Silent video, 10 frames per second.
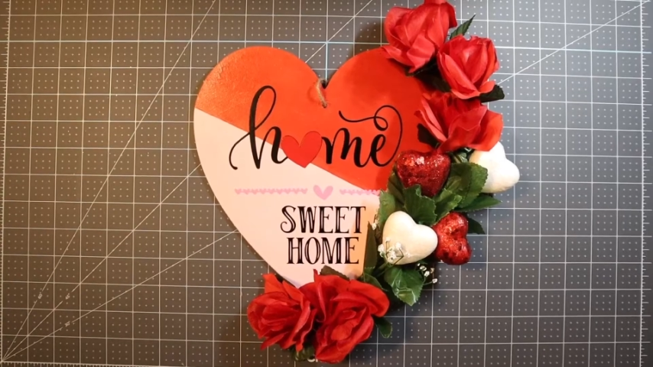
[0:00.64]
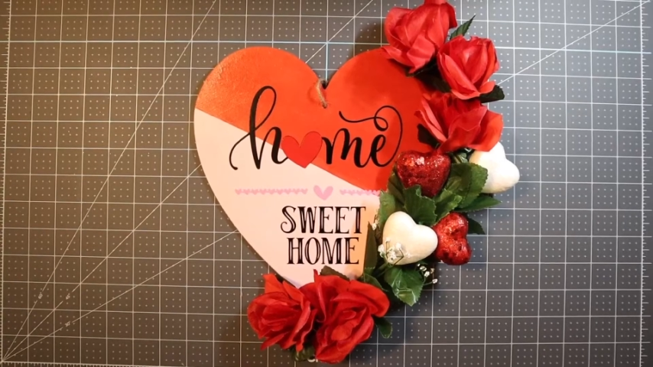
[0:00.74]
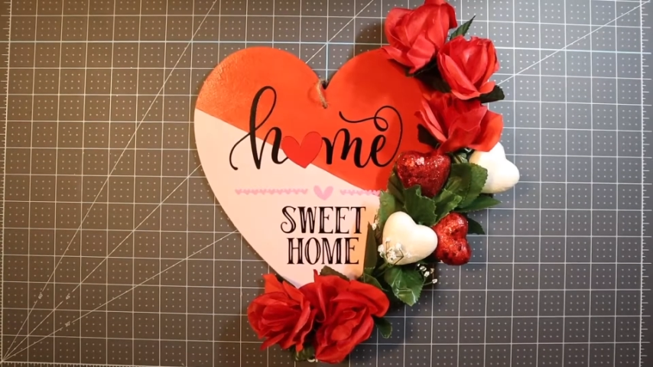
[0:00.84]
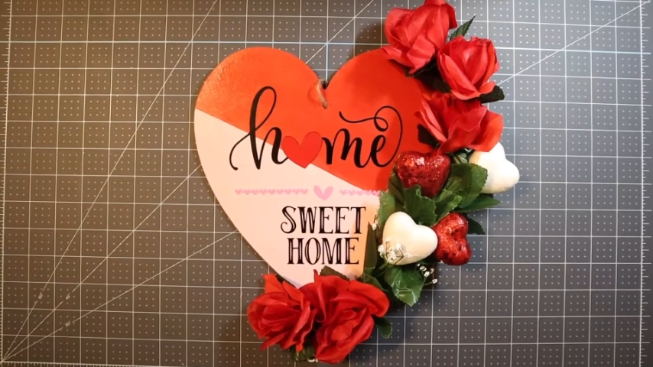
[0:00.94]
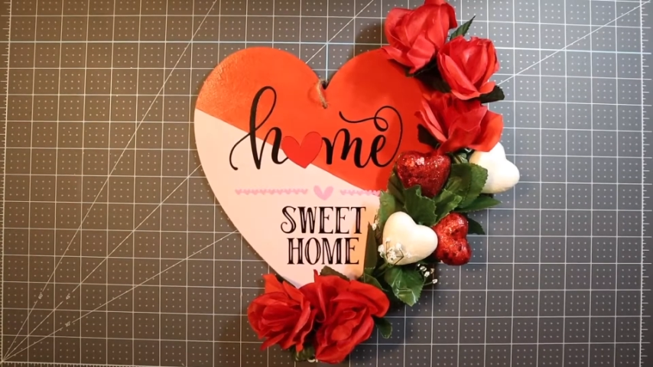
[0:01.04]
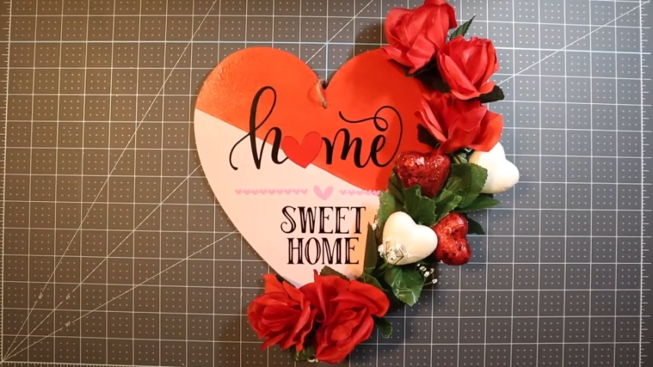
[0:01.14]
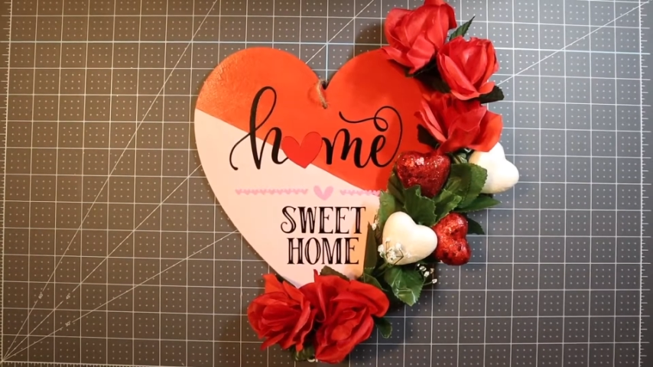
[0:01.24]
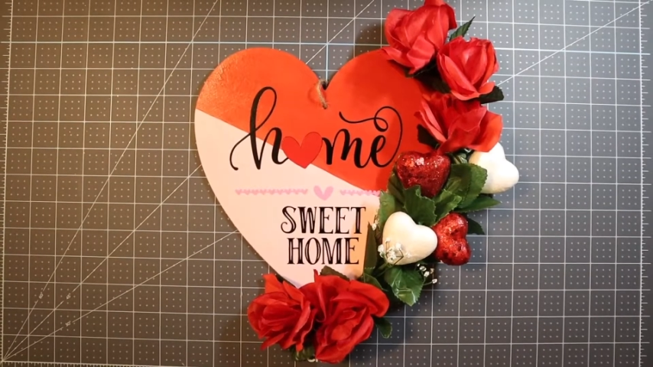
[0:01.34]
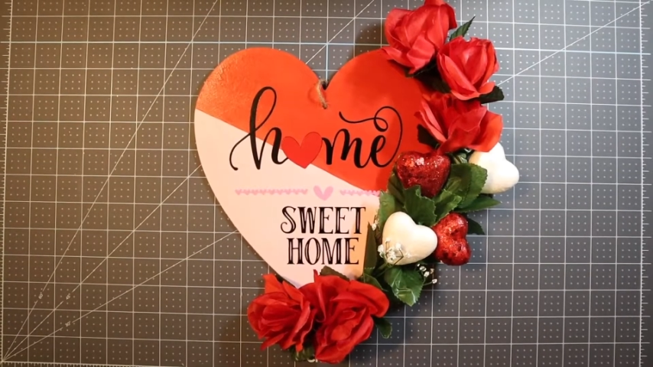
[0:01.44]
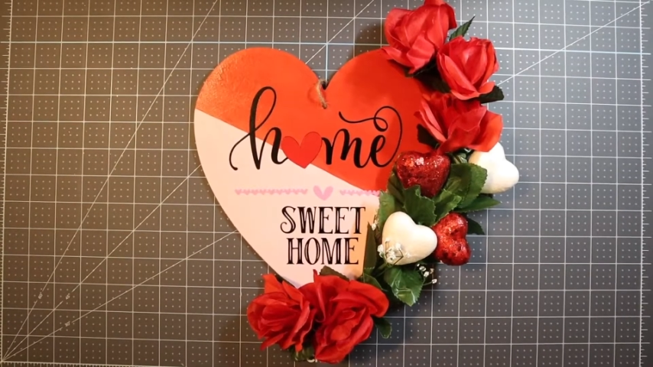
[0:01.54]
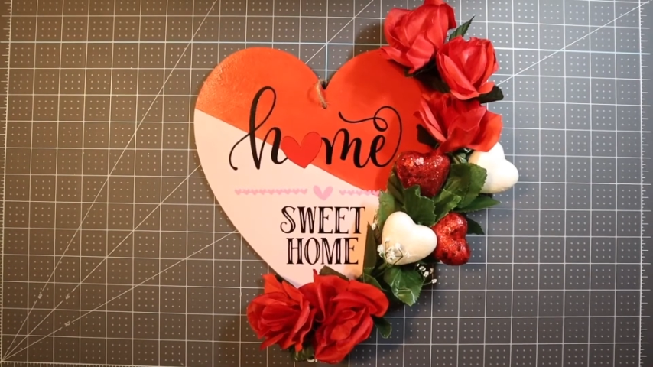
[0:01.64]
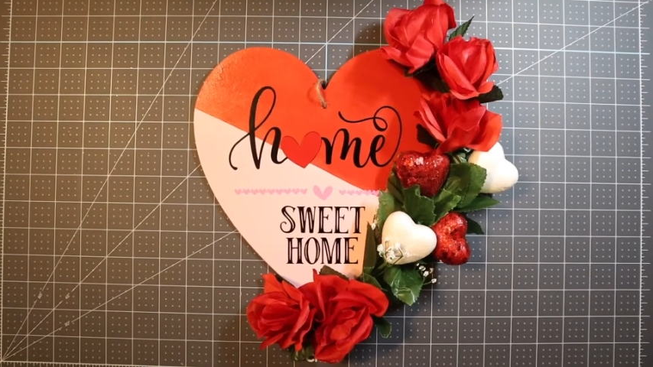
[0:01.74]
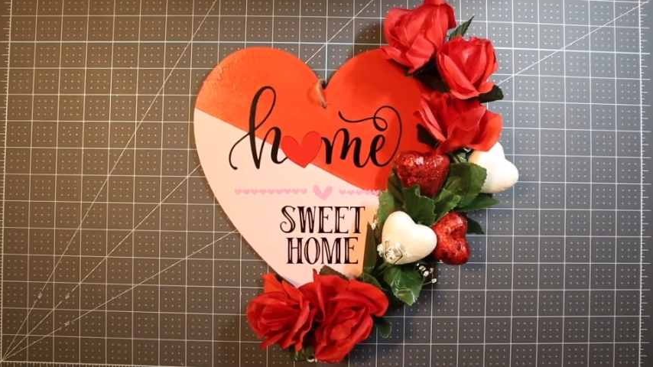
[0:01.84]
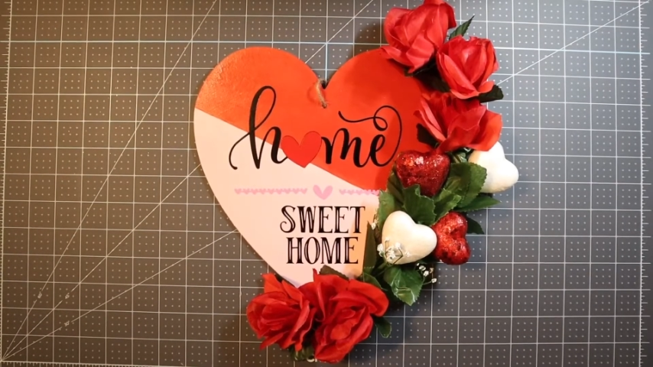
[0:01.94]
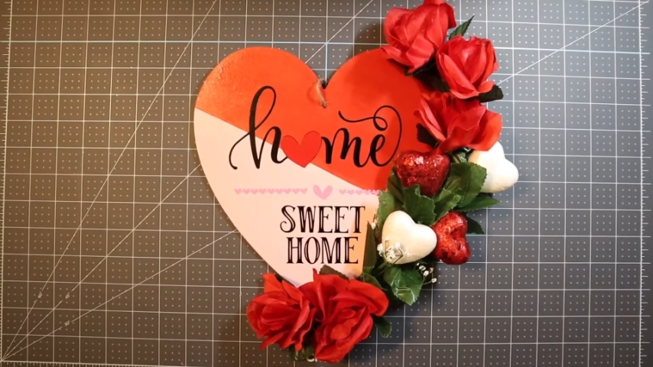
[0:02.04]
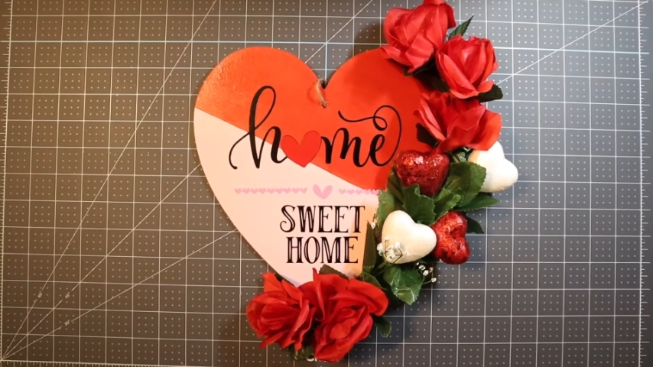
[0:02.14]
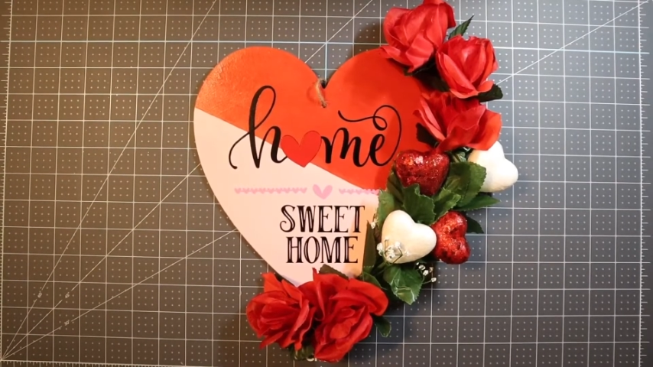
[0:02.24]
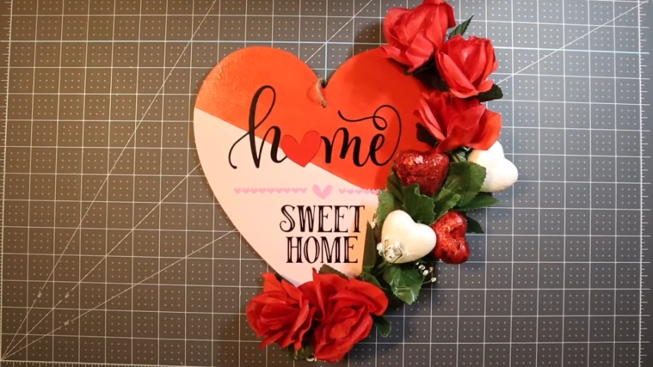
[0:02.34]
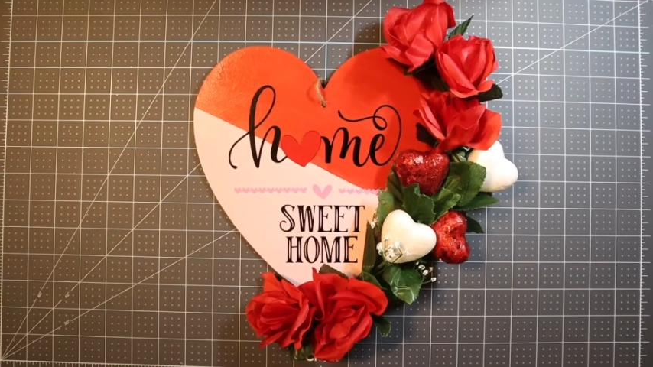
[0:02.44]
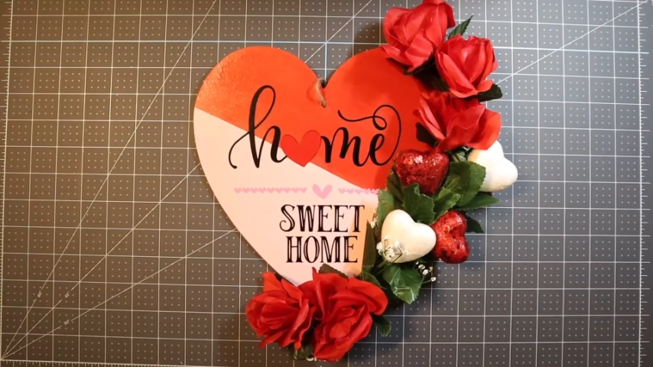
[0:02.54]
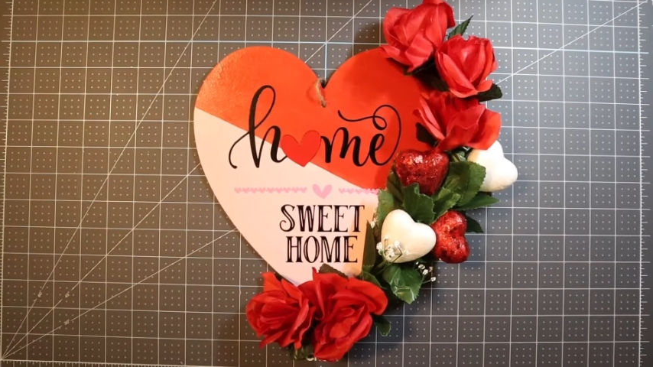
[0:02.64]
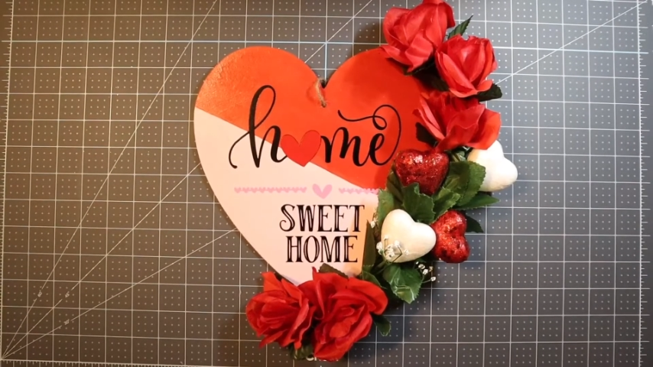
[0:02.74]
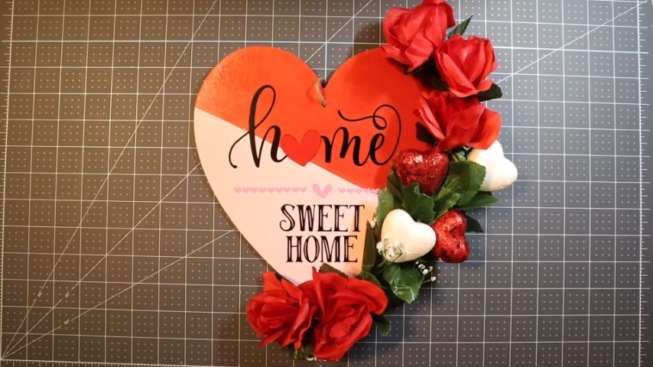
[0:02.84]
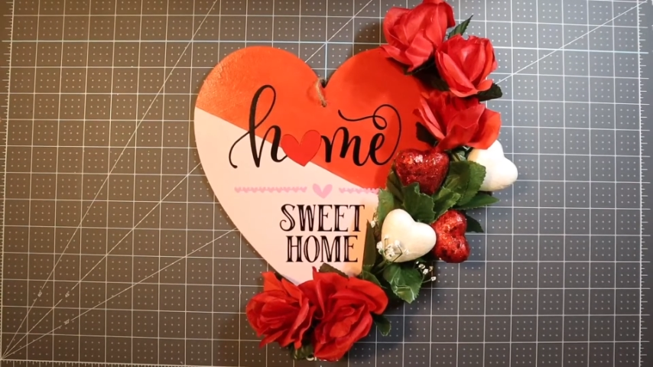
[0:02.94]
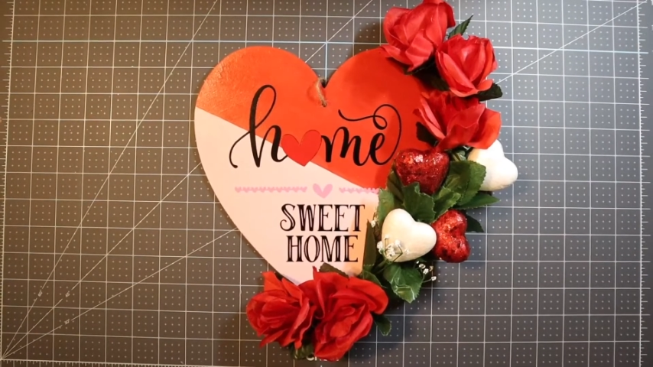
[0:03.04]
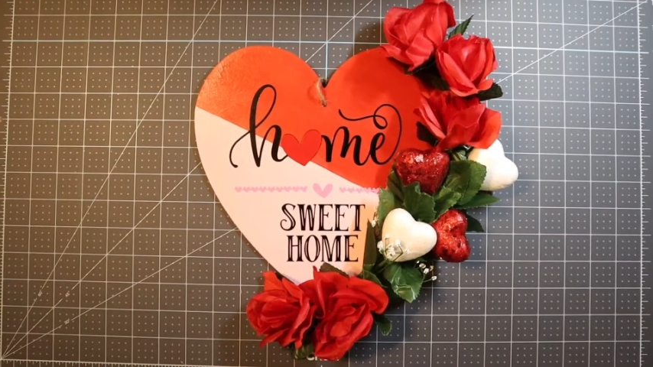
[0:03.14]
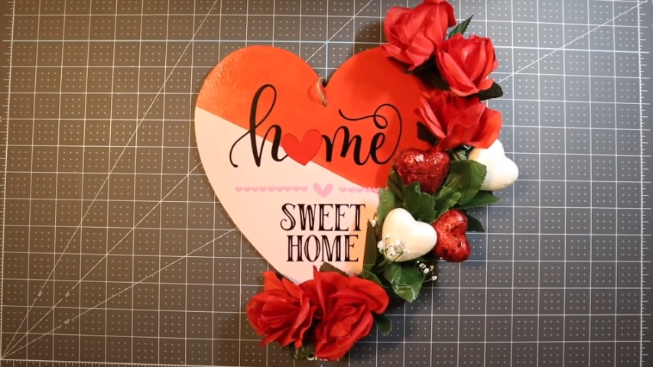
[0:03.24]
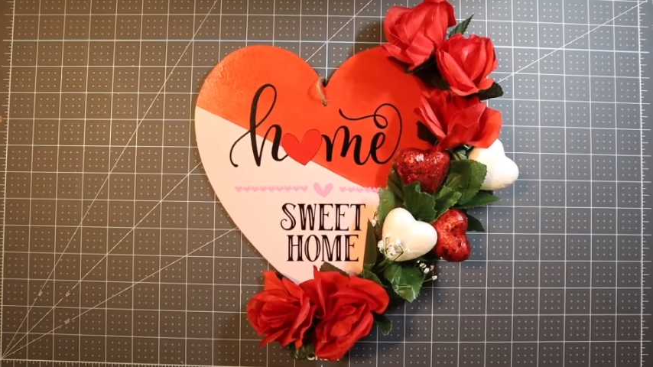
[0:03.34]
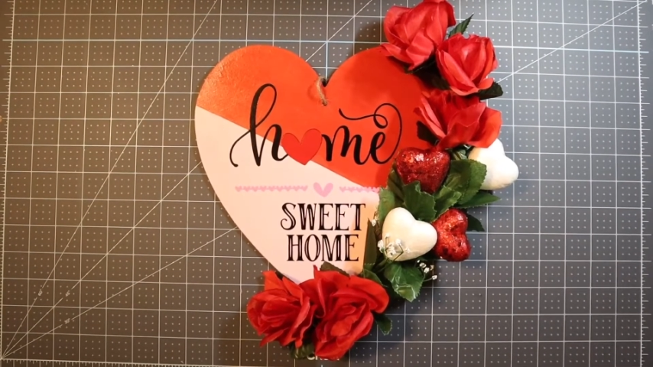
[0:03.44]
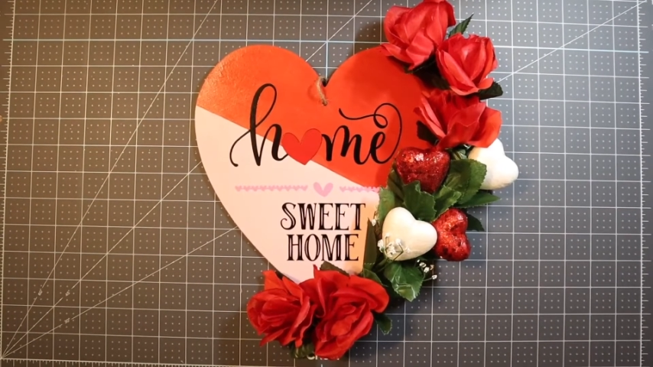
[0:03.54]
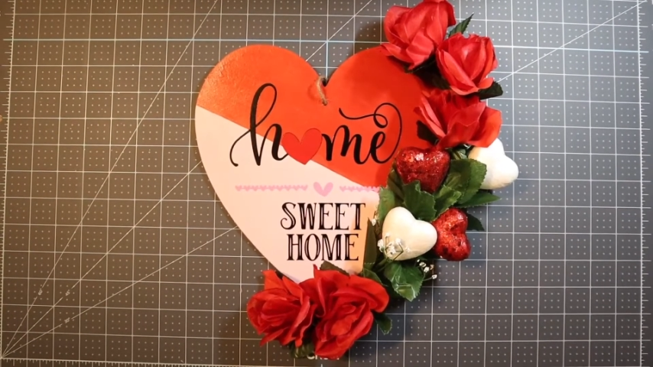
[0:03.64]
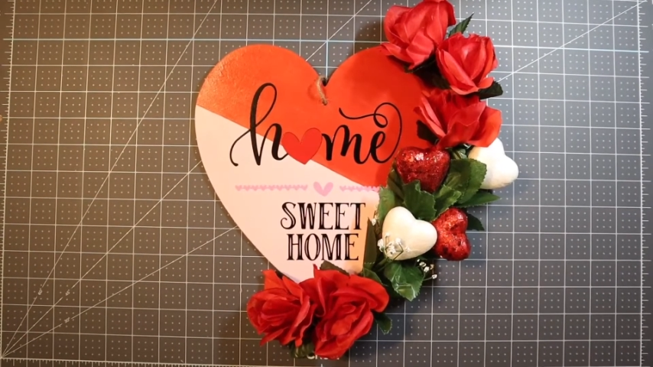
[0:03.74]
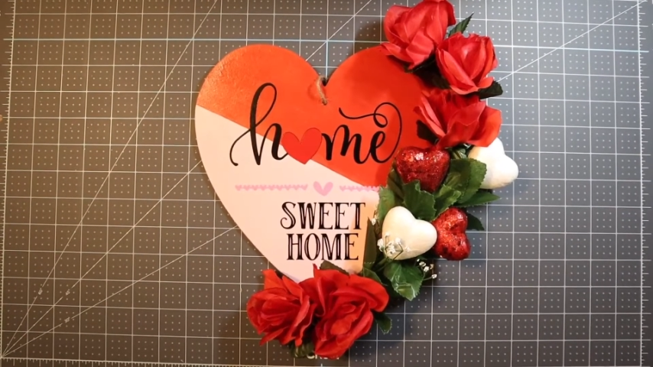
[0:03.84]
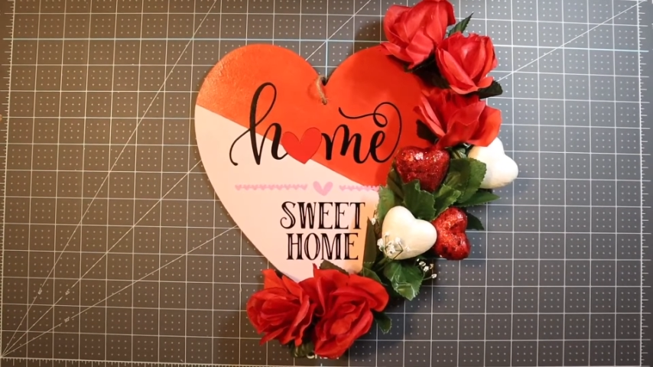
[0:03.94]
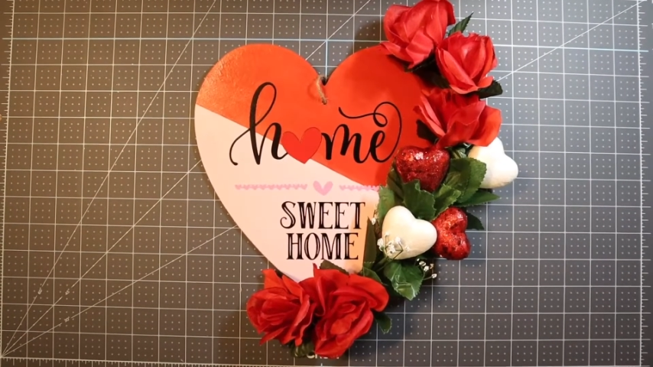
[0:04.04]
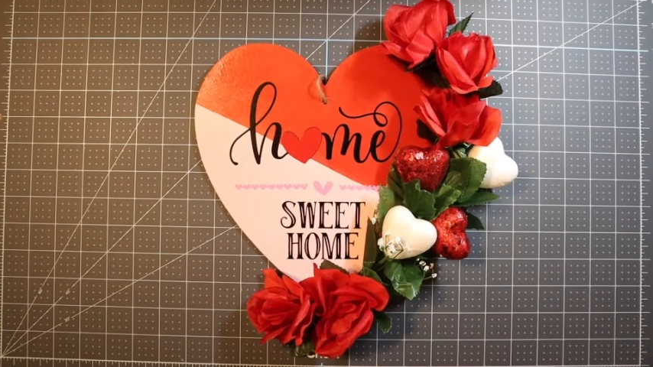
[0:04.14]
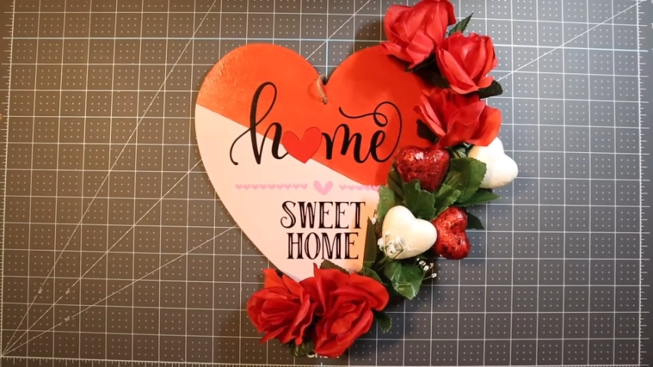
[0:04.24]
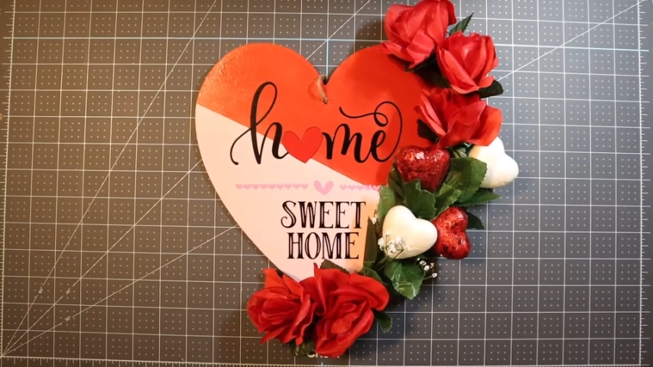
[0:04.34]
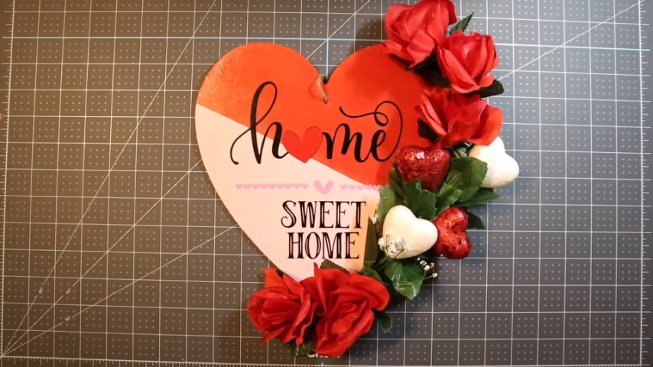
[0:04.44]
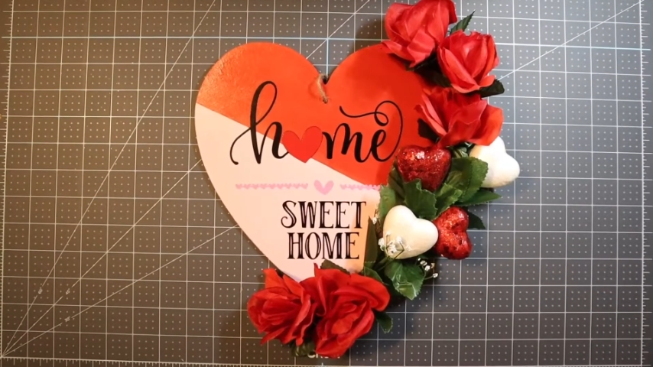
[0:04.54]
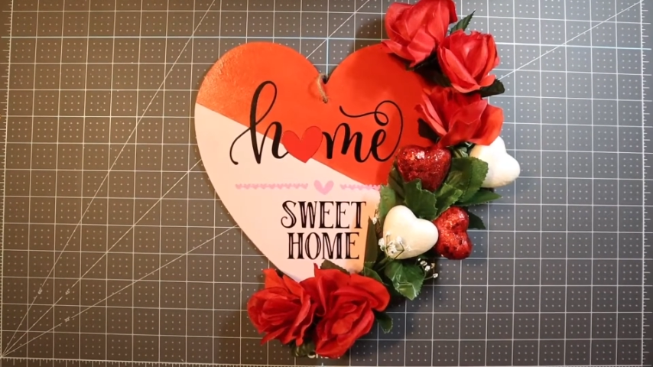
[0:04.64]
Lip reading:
No face is visible, so there are no lips to read.